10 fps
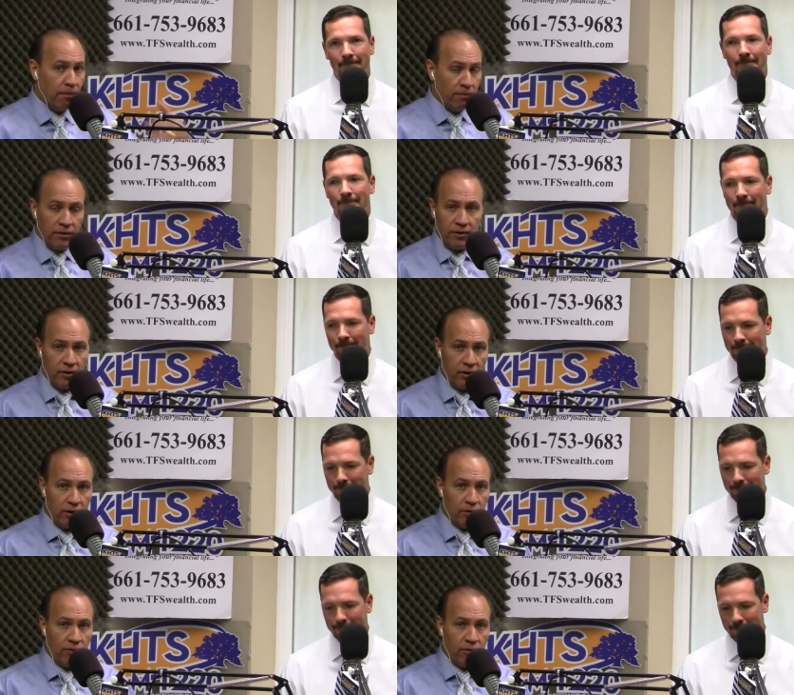
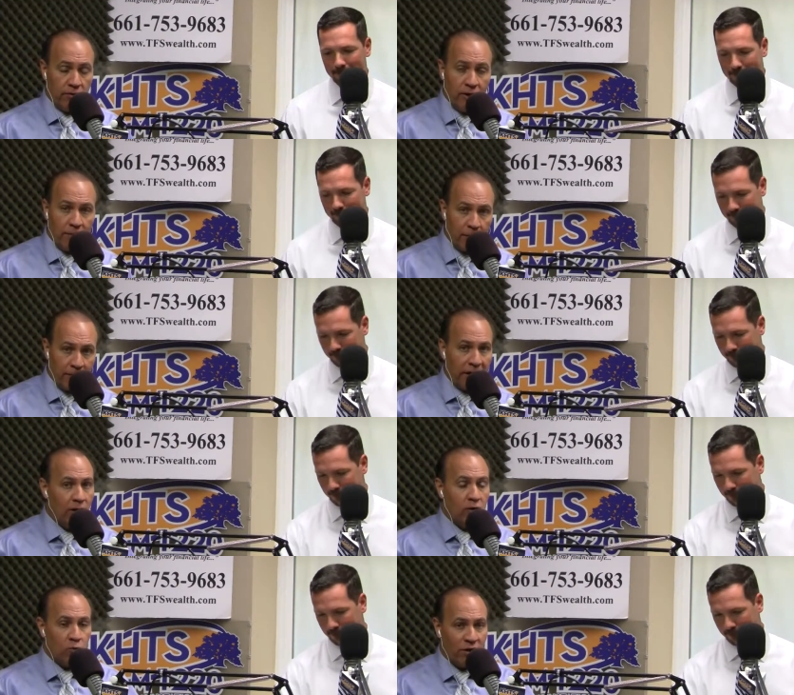Speaker 1: you know, you, you help your
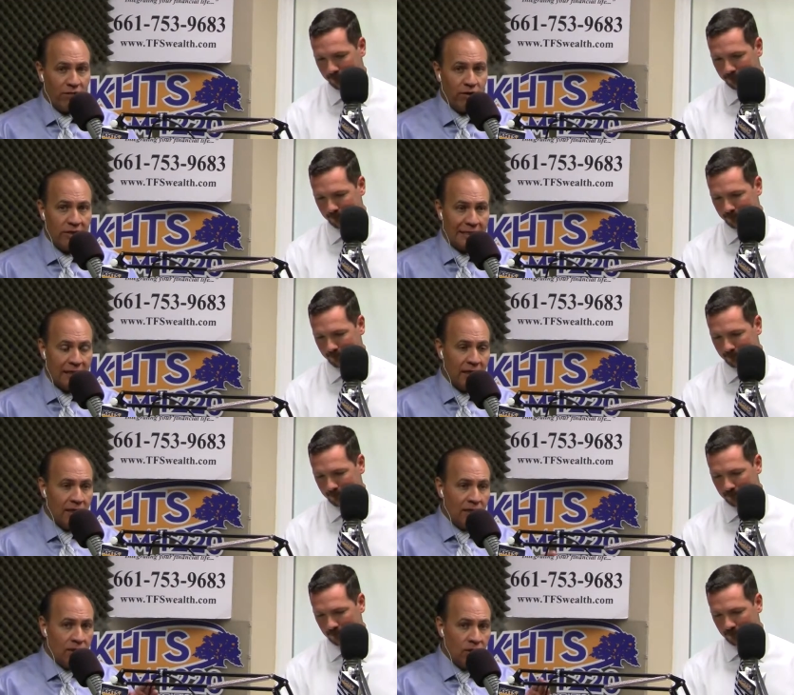parents, whatever it is.
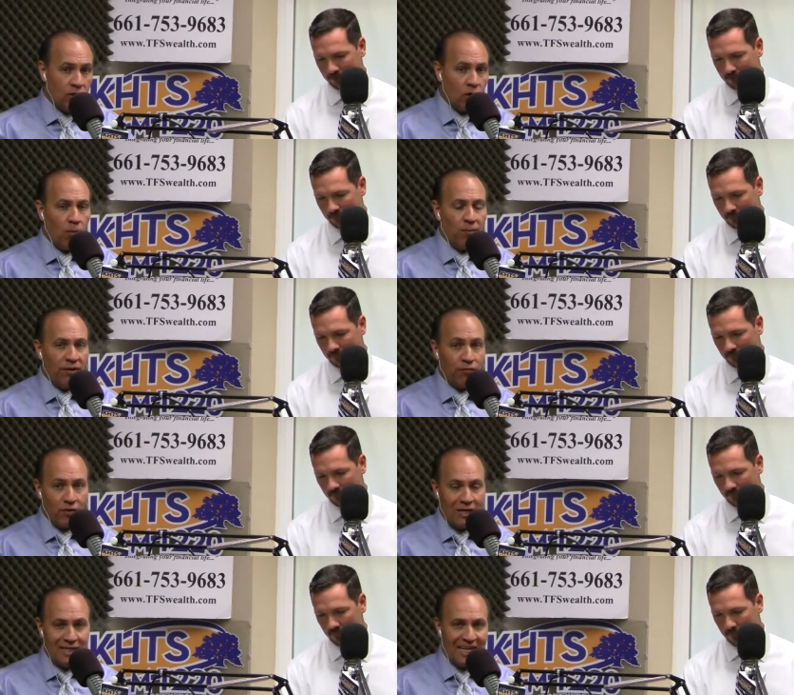Don't be
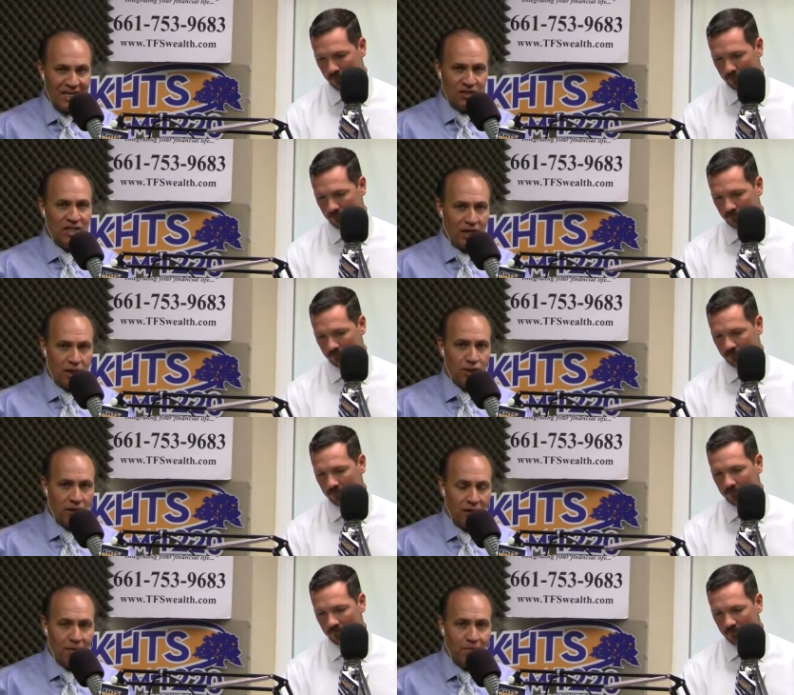afraid to get a second
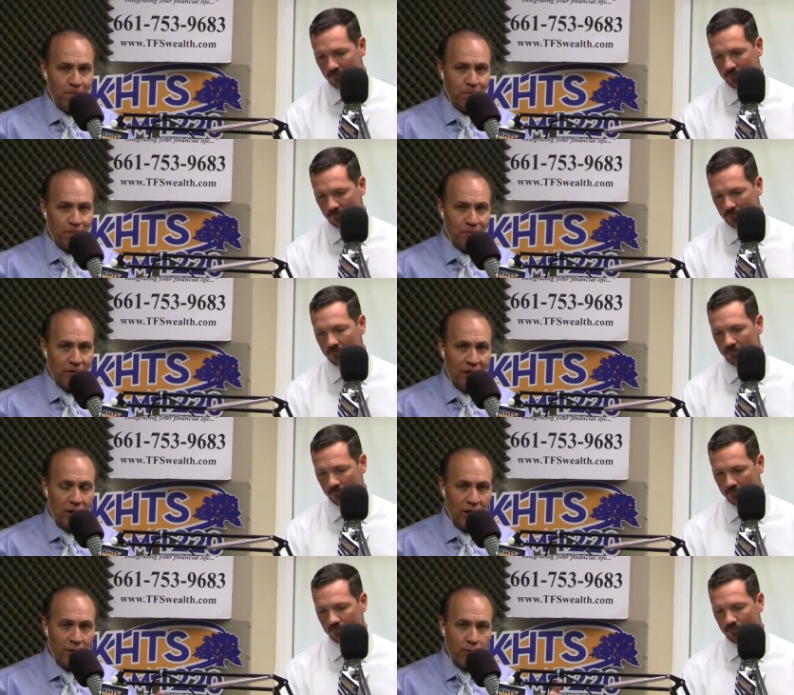job.
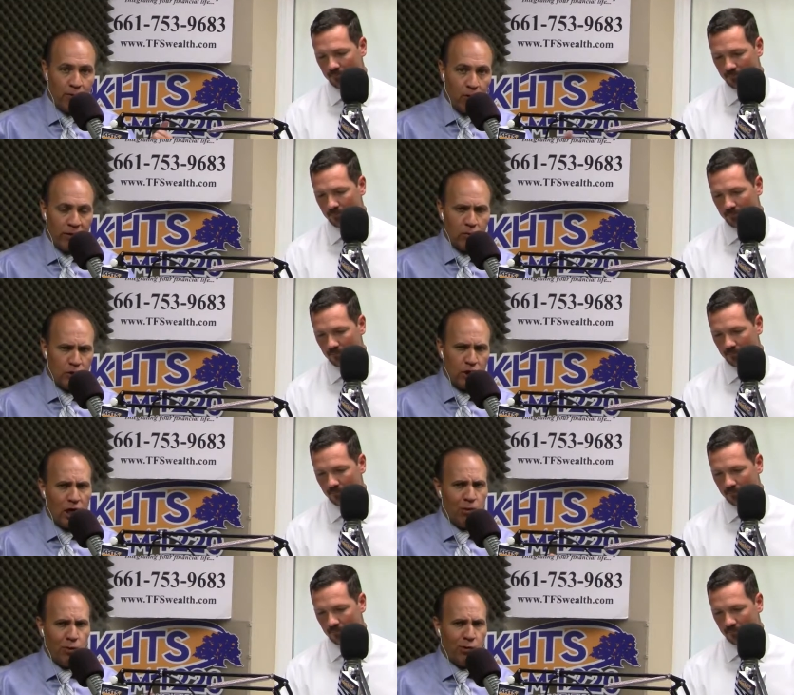Mm. I, I know nobody wants, oh,
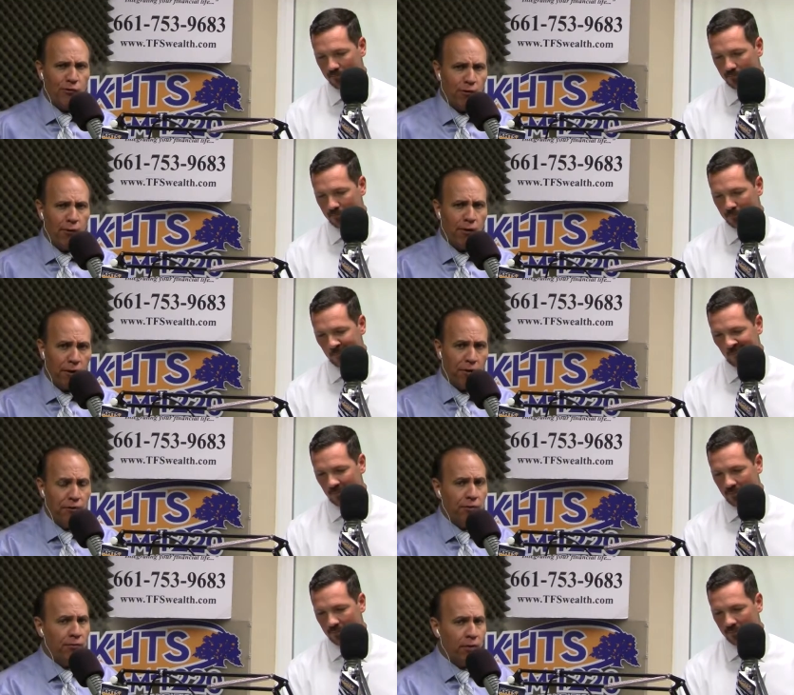I work so hard.
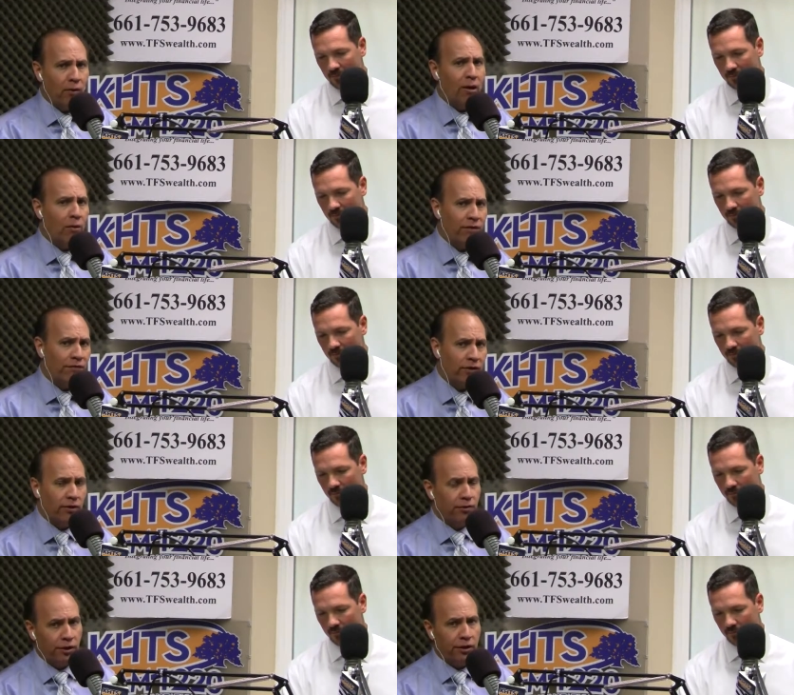You don't know how I
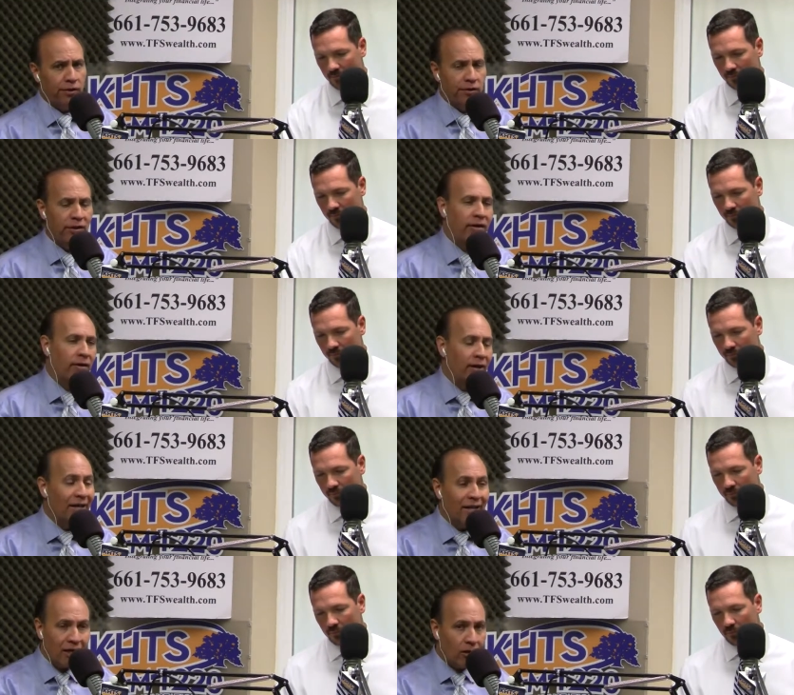feel at the end of the day.
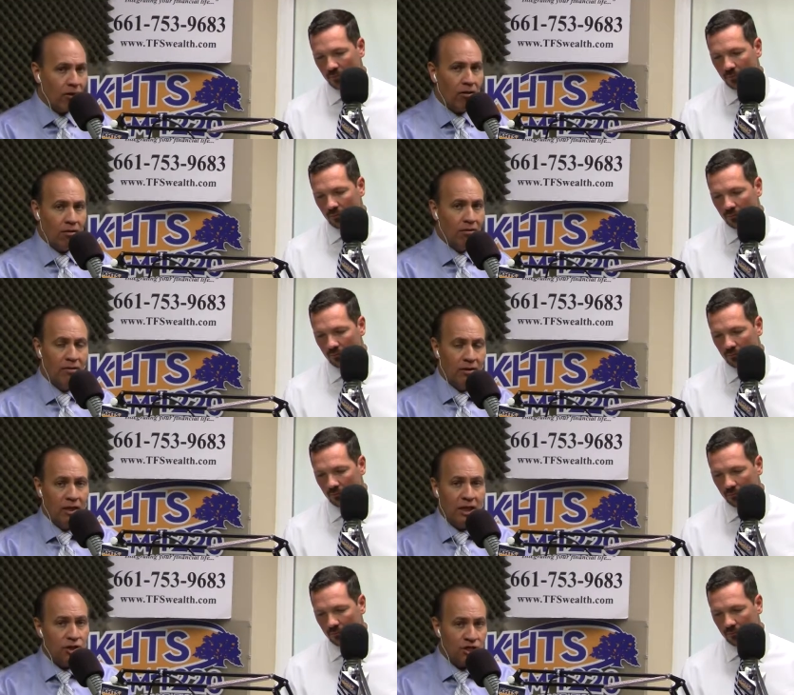I get it all.
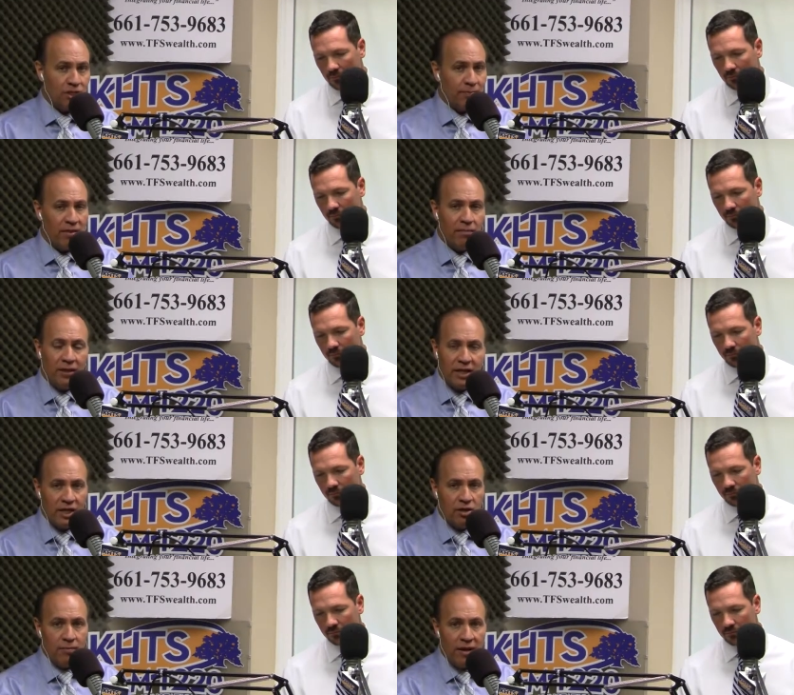Then just spend the money
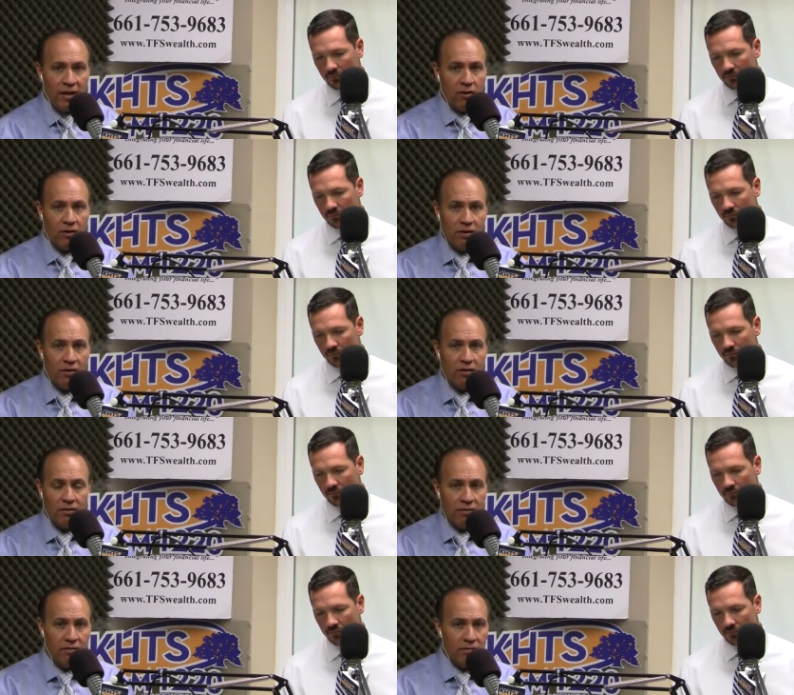that you make
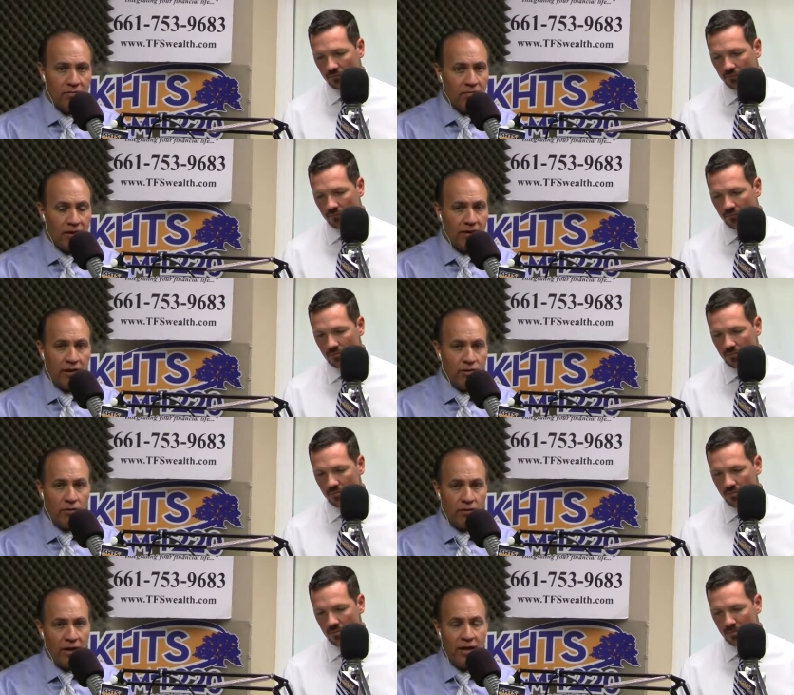and, and
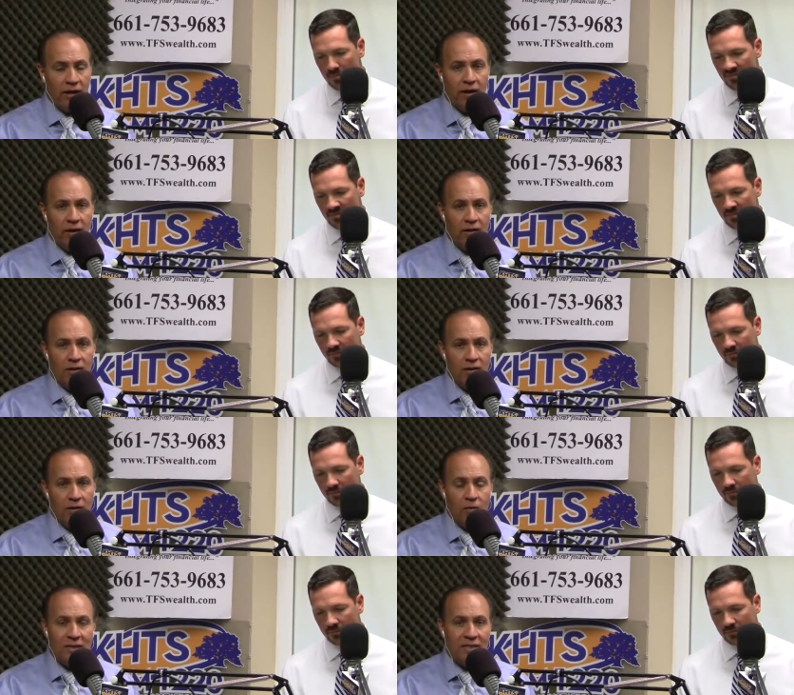you're okay.
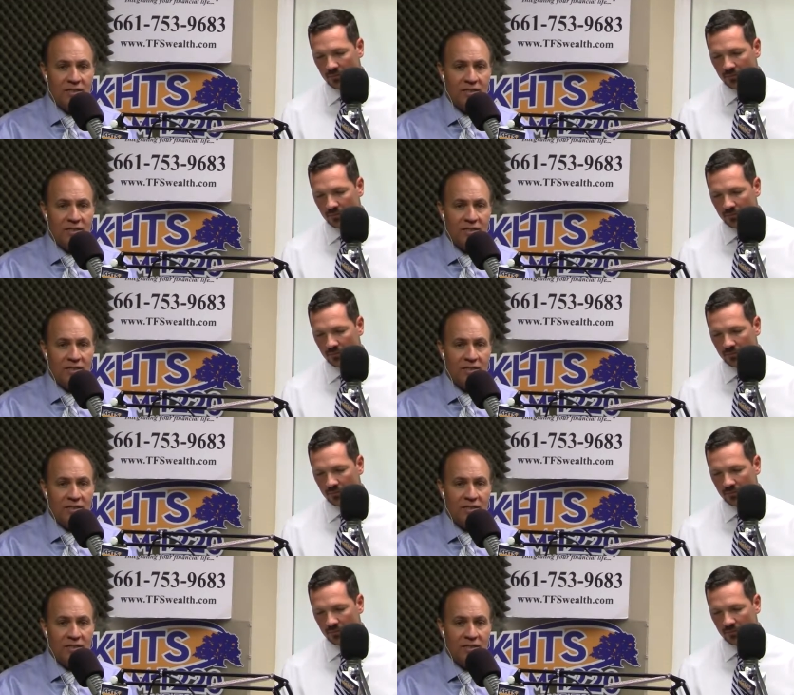Nobody